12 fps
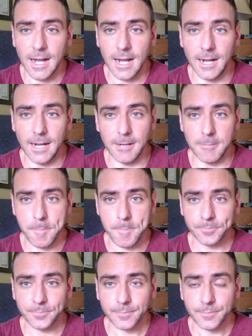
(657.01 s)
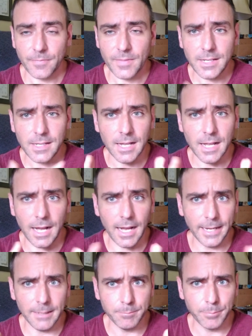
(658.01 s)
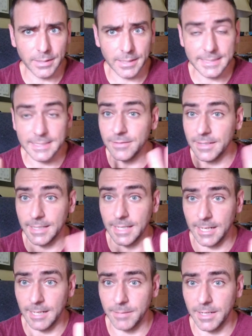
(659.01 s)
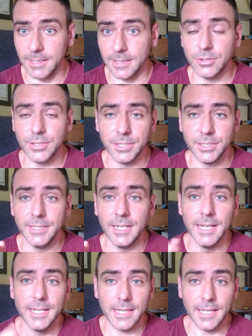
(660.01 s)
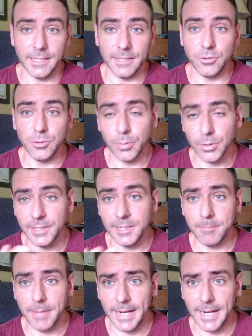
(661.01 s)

Um, I believe, and again, I'm not an electrician, that if you put it in